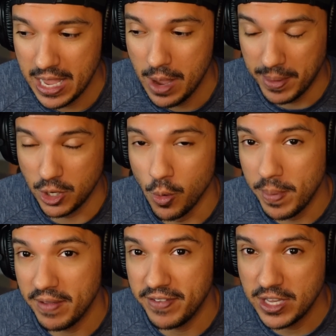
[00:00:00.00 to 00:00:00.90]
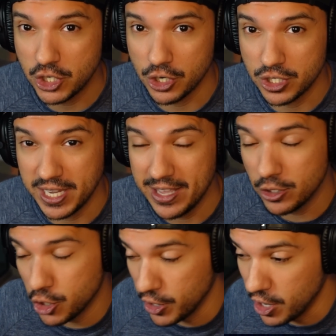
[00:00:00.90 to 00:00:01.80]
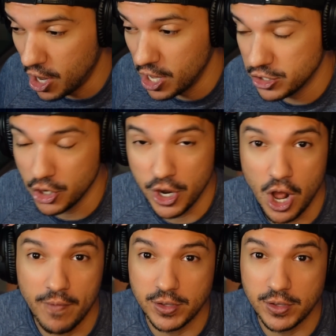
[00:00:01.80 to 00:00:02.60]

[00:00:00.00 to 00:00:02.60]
but there will be a feature to either turn it on, turn it off.